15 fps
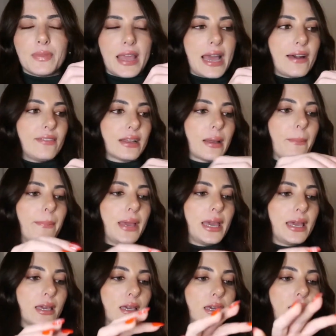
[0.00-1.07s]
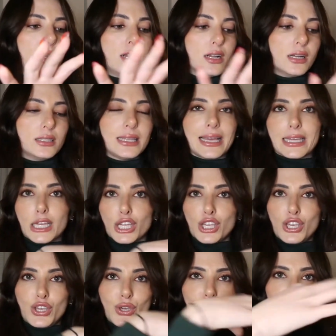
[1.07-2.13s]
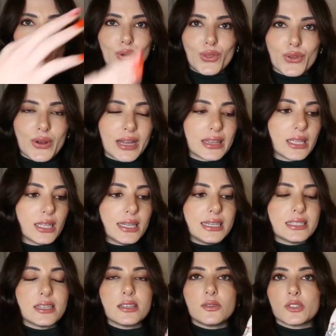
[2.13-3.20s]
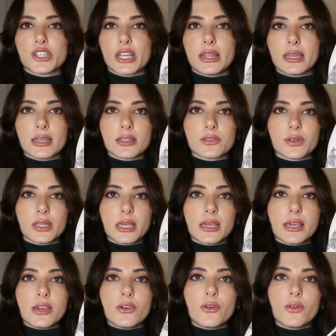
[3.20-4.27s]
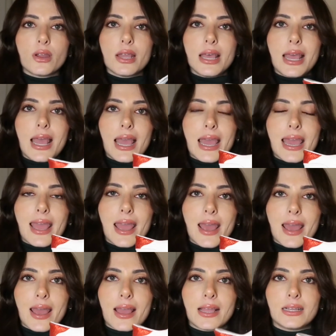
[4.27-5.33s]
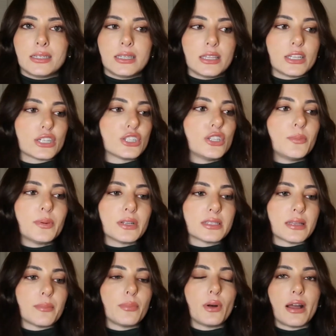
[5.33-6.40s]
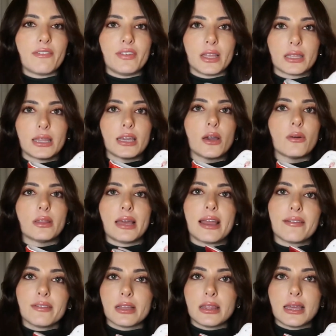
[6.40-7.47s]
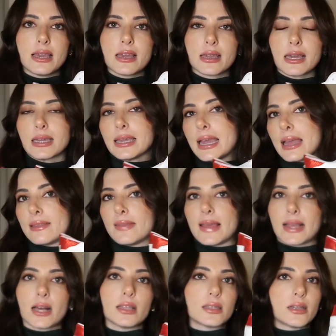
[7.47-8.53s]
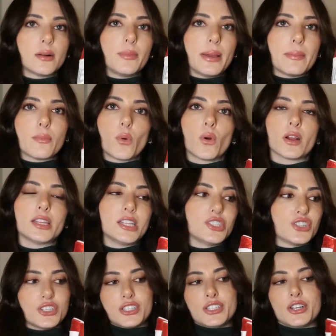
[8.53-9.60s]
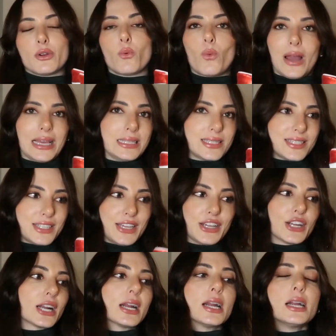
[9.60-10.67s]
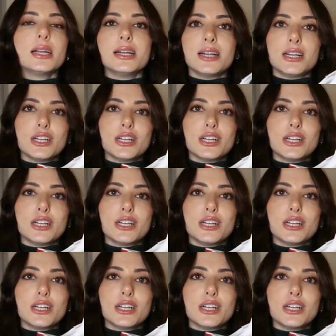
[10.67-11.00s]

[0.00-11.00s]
They have like a pink like hue throughout the laces, which I think is really cute. And they're super simple. I feel like they go with everything. Again, like a little bit more than just your white sneaker.